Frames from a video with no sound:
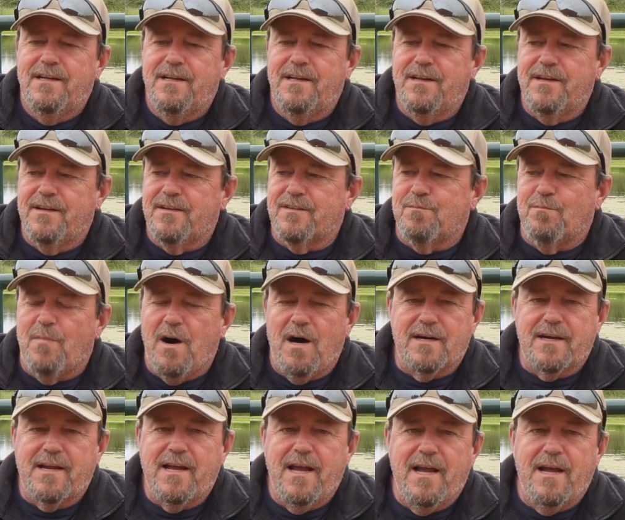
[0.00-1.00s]
is
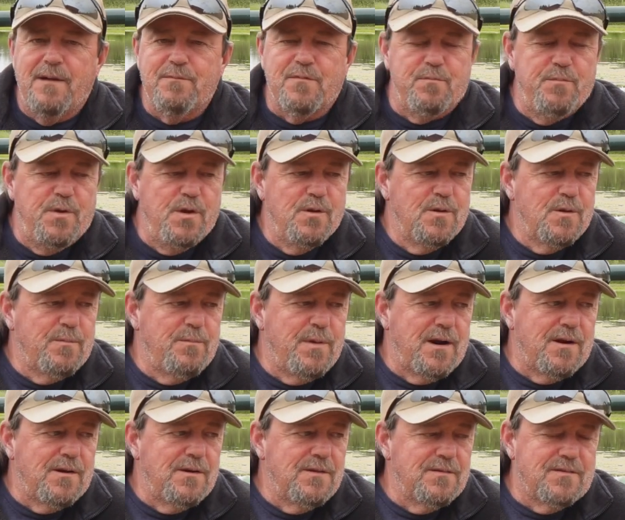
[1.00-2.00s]
Modicam's Mueller
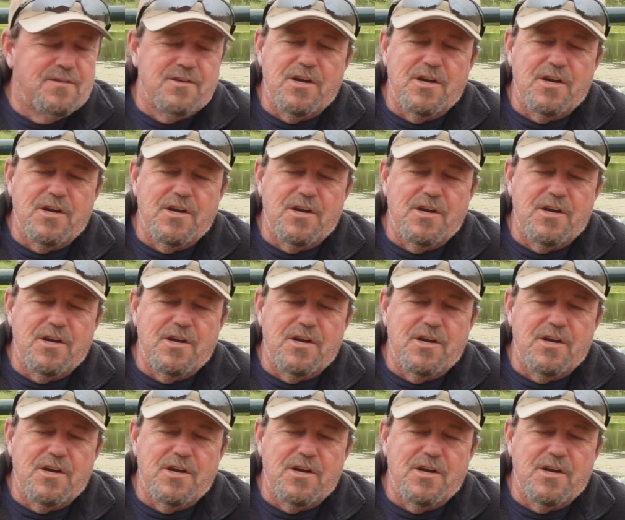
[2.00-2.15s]
barrels.